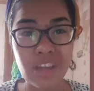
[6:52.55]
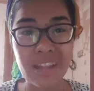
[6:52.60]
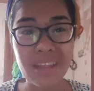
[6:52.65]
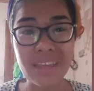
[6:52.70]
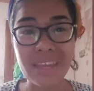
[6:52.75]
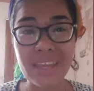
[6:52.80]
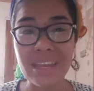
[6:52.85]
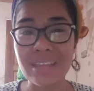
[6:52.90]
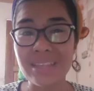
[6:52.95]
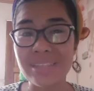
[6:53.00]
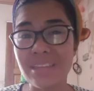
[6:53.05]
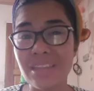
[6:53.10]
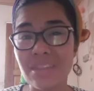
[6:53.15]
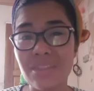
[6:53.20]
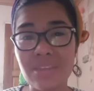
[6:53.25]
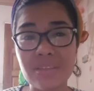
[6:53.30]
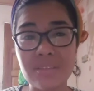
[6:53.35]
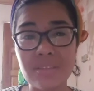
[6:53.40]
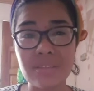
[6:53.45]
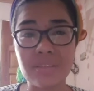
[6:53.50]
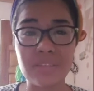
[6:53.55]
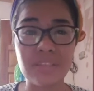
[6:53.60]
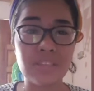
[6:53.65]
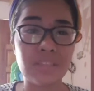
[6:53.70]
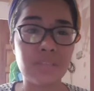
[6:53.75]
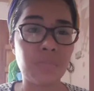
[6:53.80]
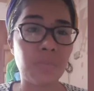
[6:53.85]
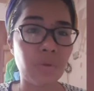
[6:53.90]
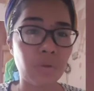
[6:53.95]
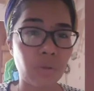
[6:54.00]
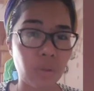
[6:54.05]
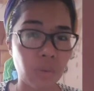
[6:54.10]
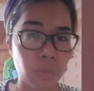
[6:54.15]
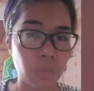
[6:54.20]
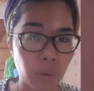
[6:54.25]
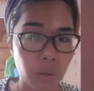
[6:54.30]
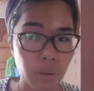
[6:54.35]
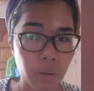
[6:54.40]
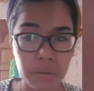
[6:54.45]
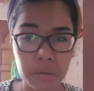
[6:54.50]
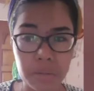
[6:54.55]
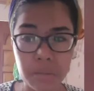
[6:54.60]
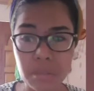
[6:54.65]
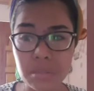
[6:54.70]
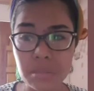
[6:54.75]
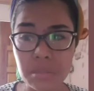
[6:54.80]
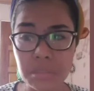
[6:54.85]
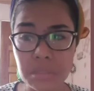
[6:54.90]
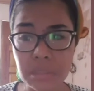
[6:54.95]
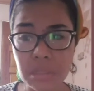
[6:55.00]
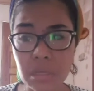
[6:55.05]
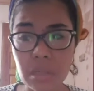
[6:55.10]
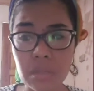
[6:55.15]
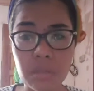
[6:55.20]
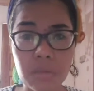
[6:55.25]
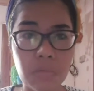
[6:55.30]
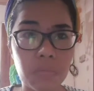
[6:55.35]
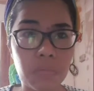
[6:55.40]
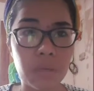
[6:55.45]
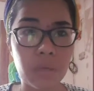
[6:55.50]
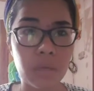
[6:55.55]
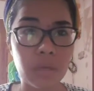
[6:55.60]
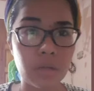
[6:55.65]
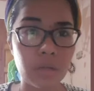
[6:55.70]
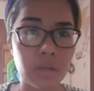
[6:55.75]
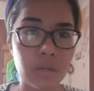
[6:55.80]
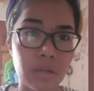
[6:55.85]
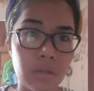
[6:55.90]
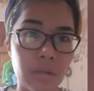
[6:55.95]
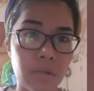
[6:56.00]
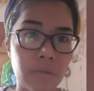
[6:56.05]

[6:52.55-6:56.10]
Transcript: Again, I said this is just purely water. This is not the real